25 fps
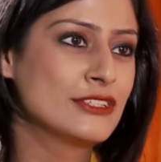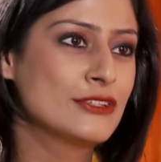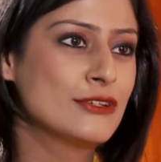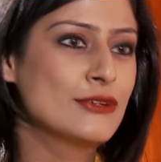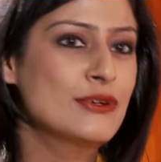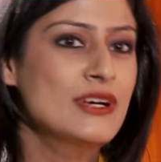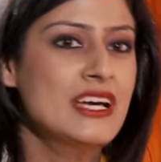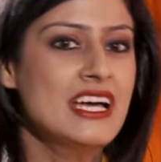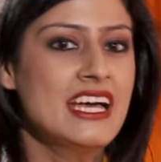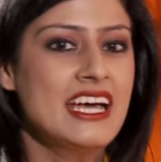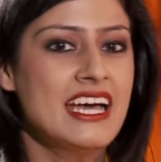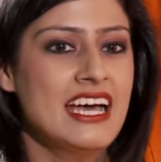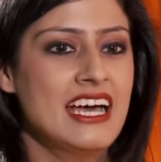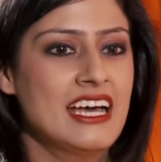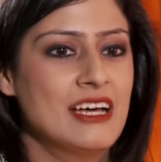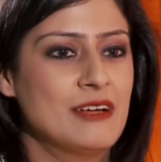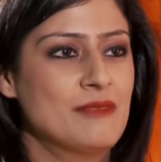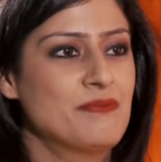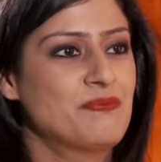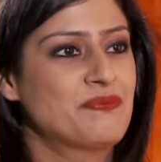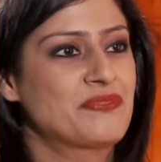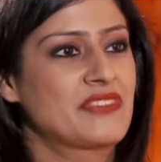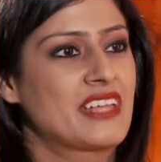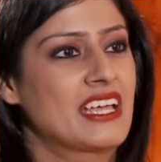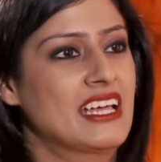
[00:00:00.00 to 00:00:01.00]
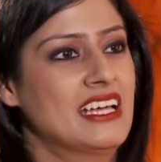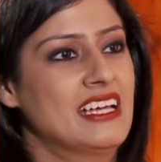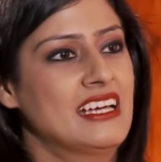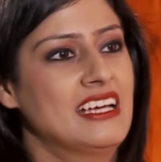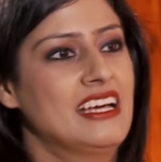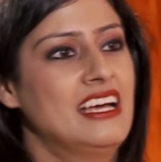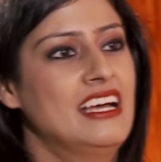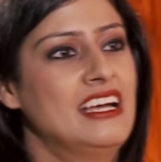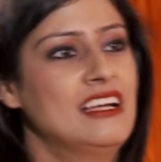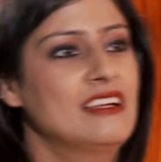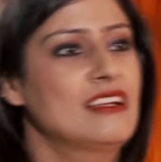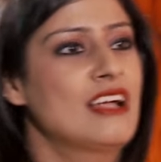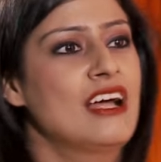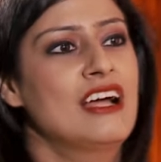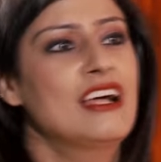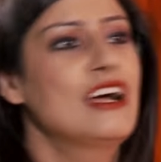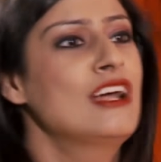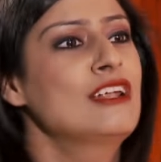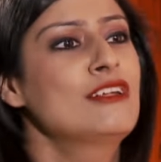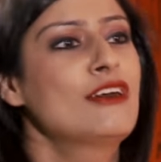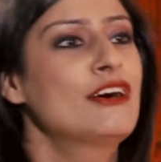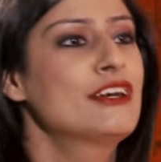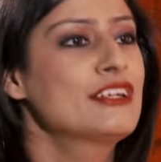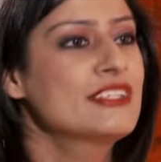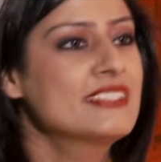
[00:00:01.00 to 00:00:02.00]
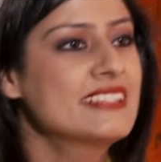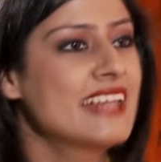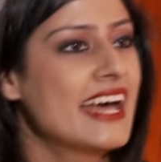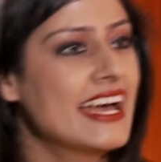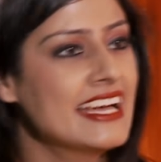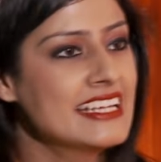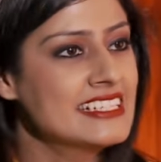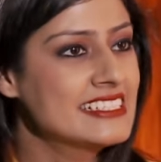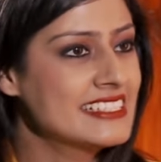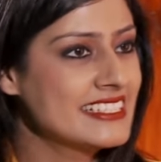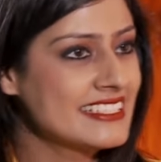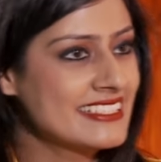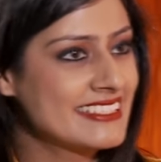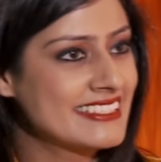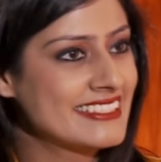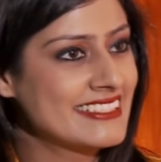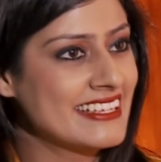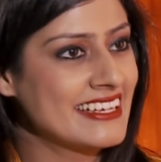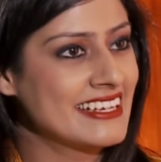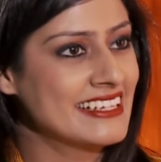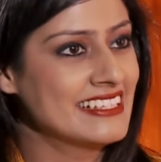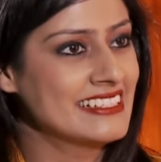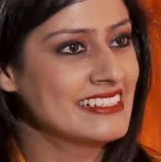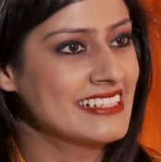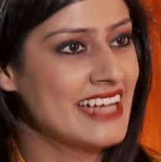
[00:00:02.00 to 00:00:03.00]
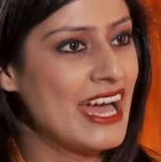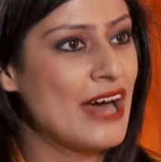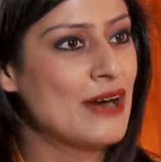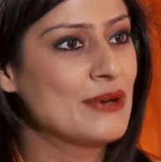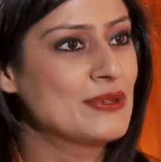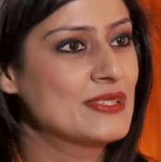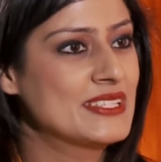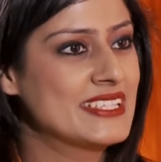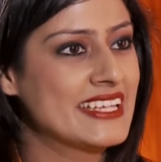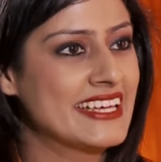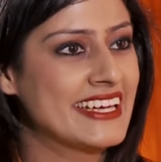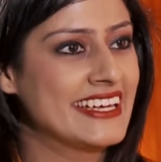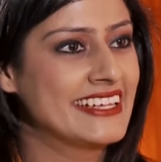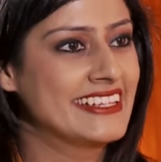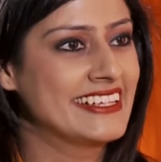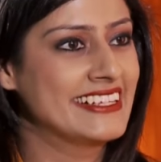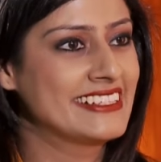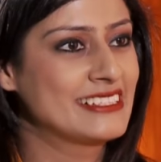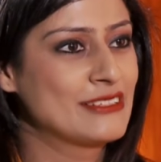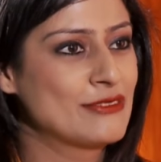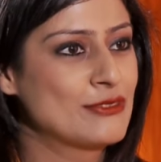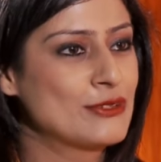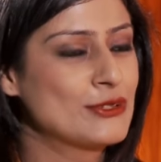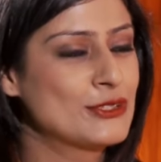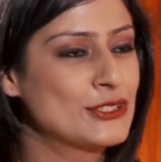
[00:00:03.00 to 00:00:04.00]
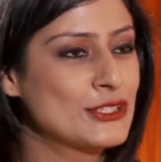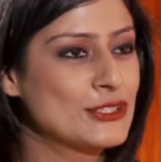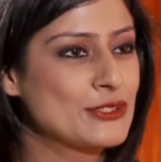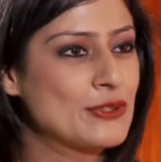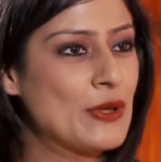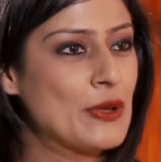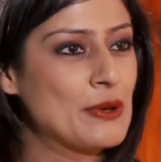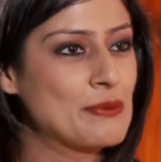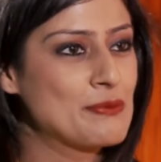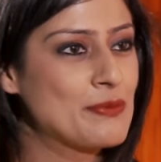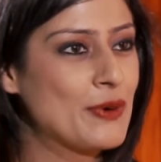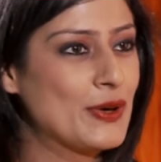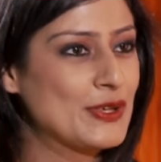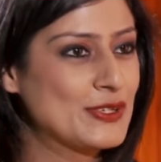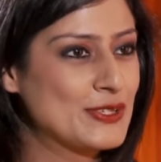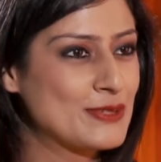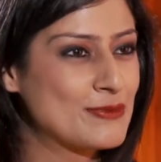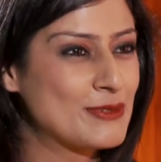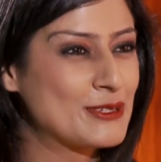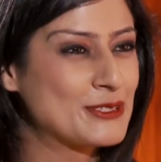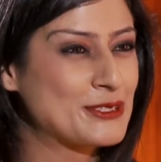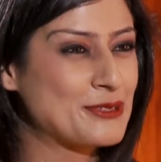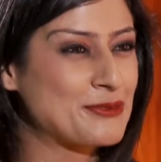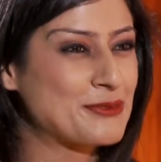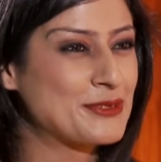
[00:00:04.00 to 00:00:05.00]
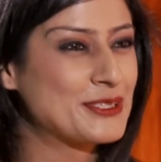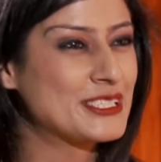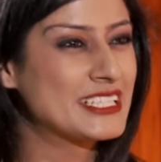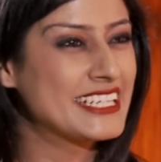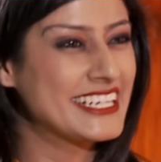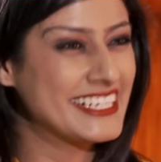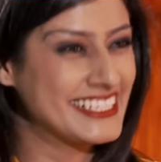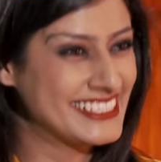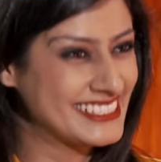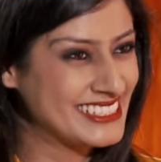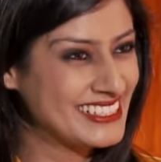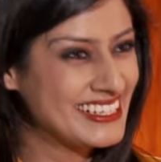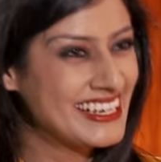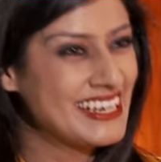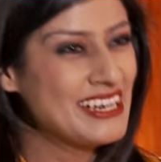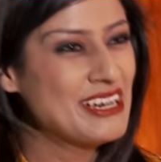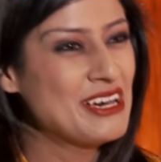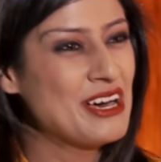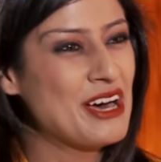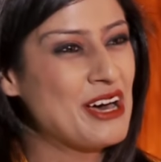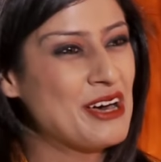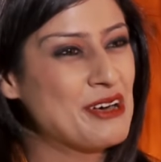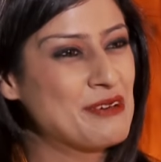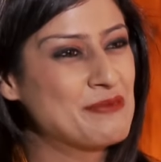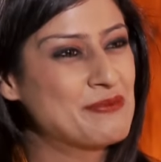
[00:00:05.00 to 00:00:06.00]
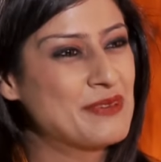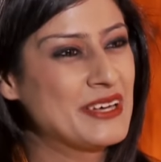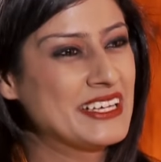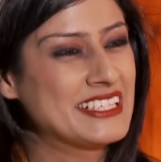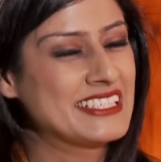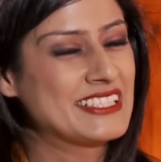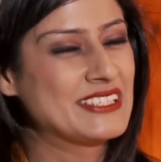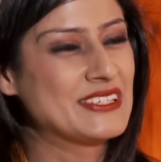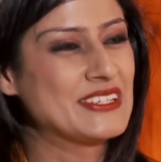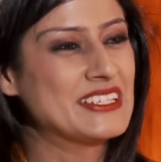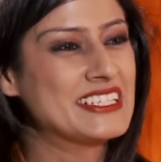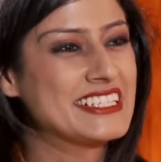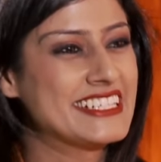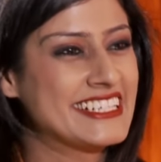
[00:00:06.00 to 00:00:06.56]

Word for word: You know, a, a lot of scientists uh, now say that the future is not impossible to predict uh, based on